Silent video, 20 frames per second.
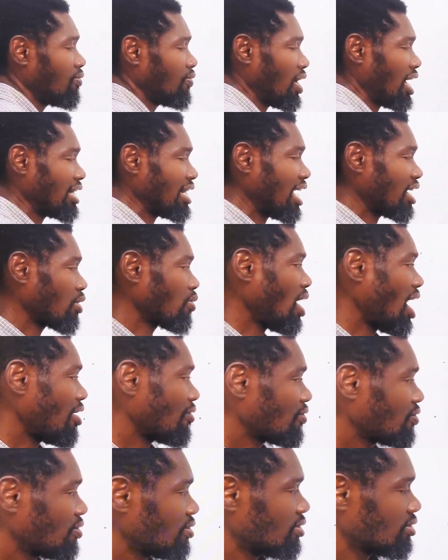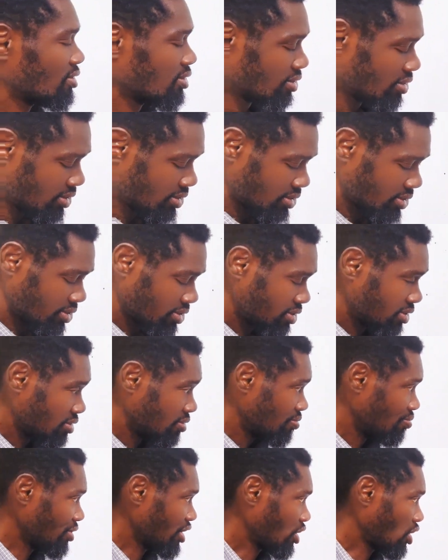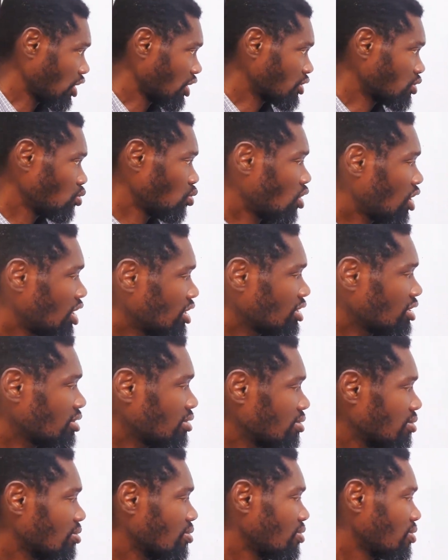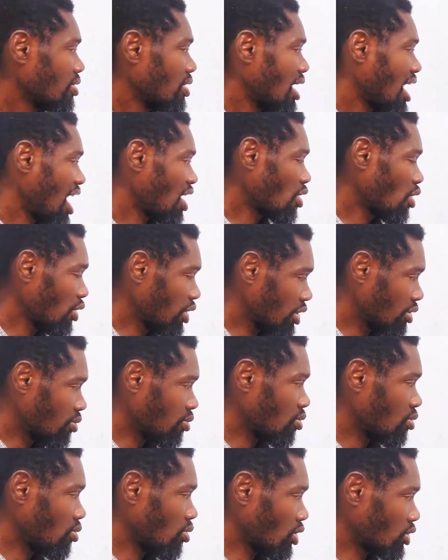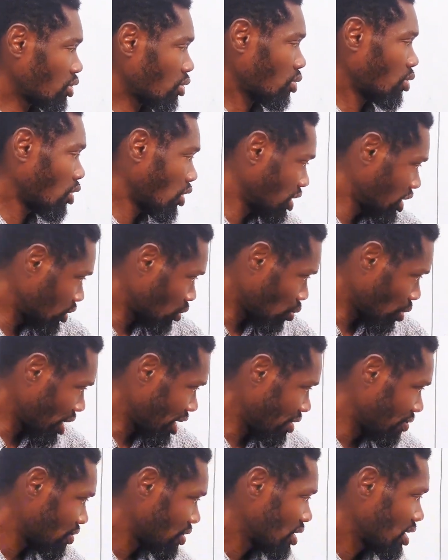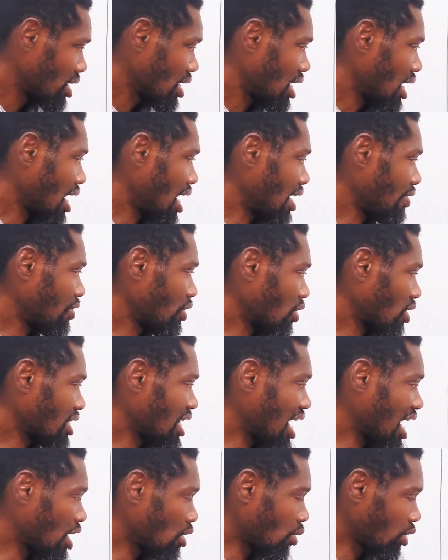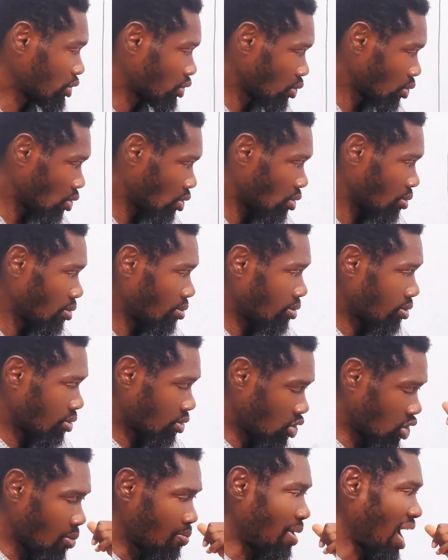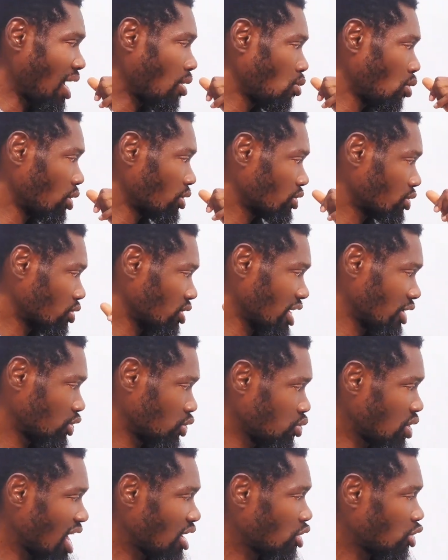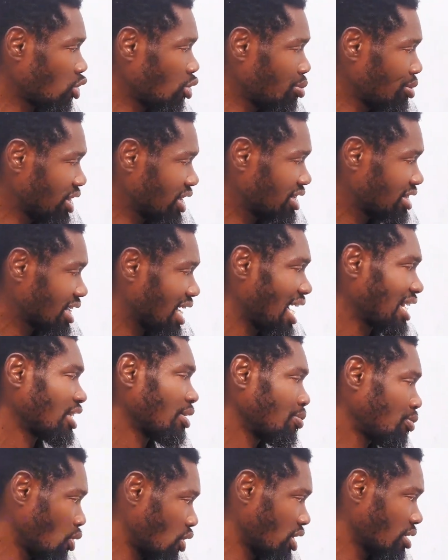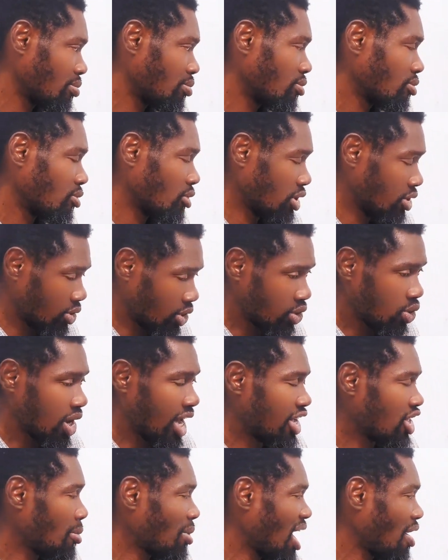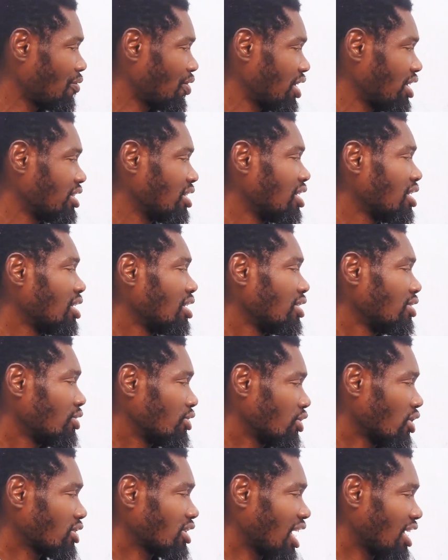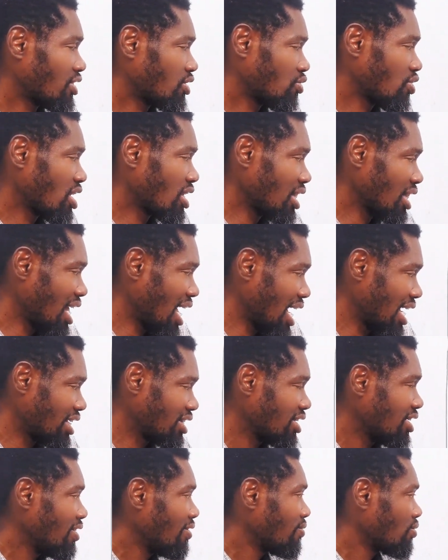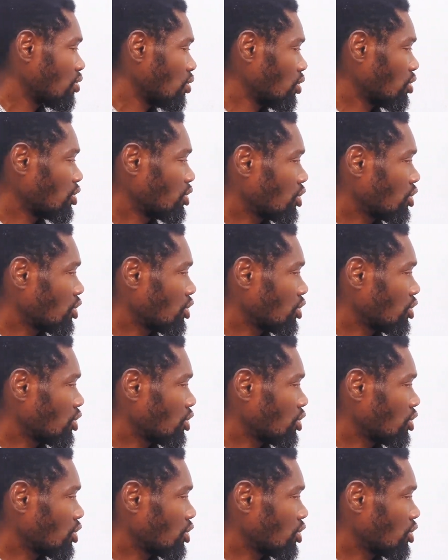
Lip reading: final graph. Because one arrow was to go this way, and the other arrow was to go backward. So the two arrows will meet at a point. We're going to end up having just a straight line to